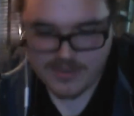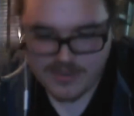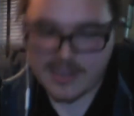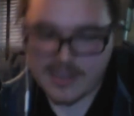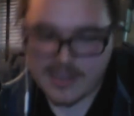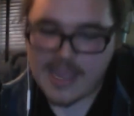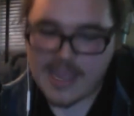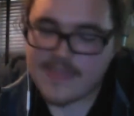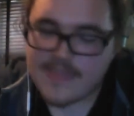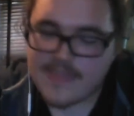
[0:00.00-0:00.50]

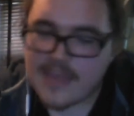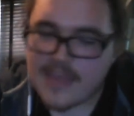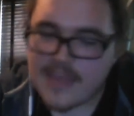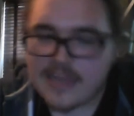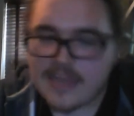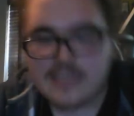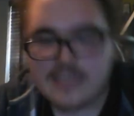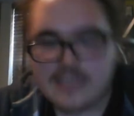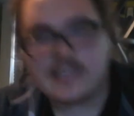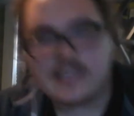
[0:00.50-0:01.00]
And
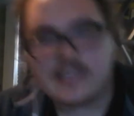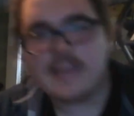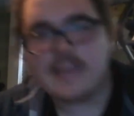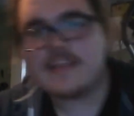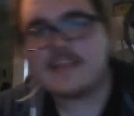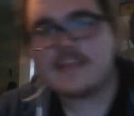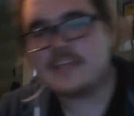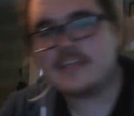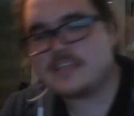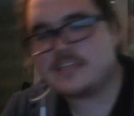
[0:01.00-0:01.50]
then he
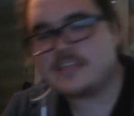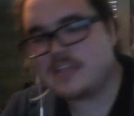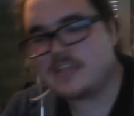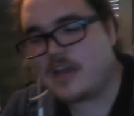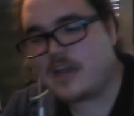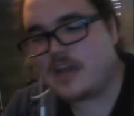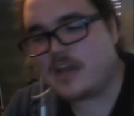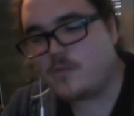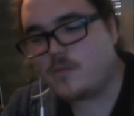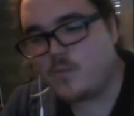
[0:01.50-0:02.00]
said,
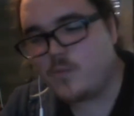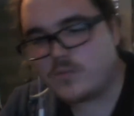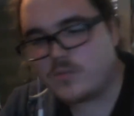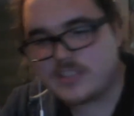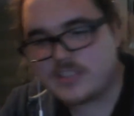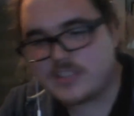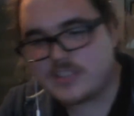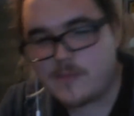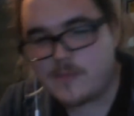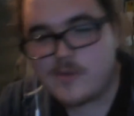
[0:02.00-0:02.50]

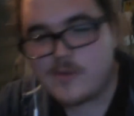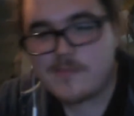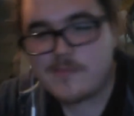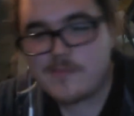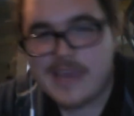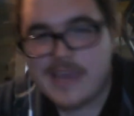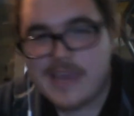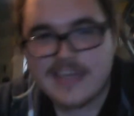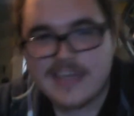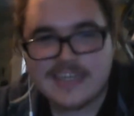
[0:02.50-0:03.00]
someone
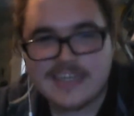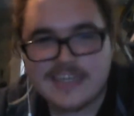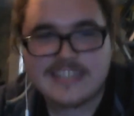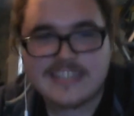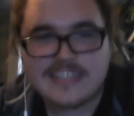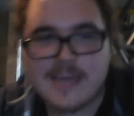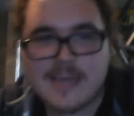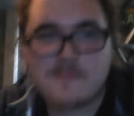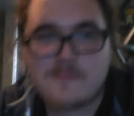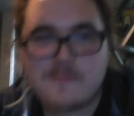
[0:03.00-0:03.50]
made an
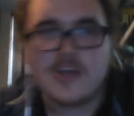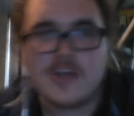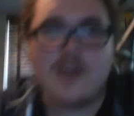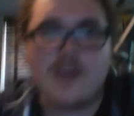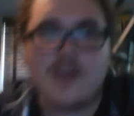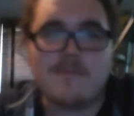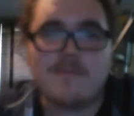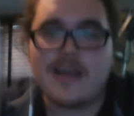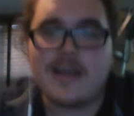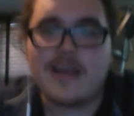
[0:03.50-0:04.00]
attempt
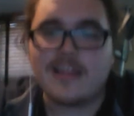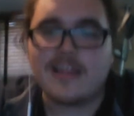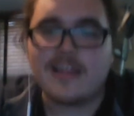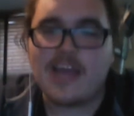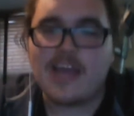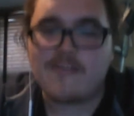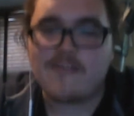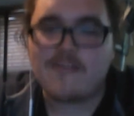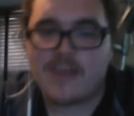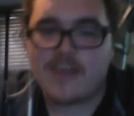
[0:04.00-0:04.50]
on my
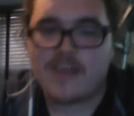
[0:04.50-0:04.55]
life